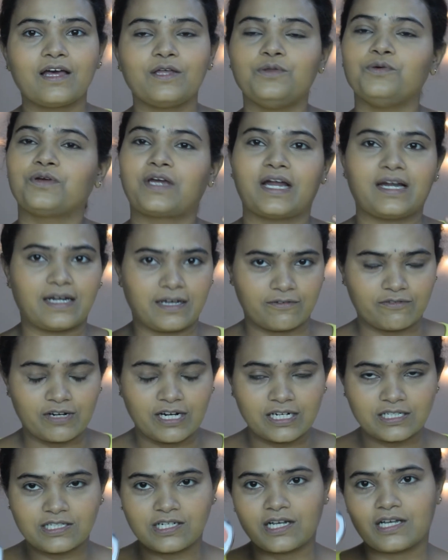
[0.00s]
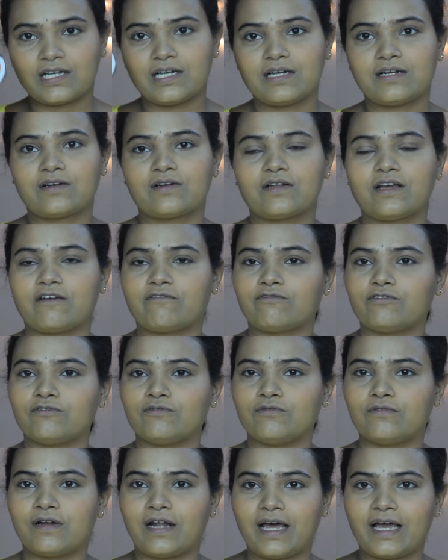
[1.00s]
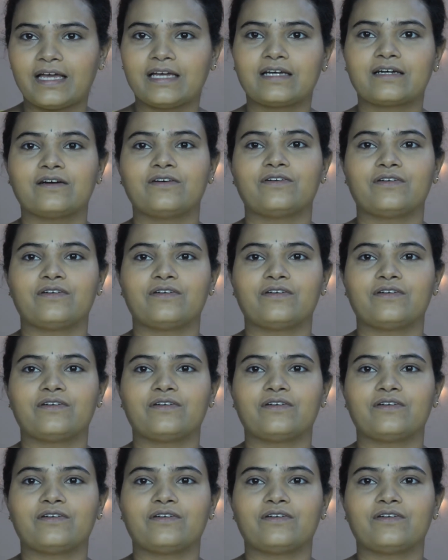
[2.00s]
You can definitely check it if you like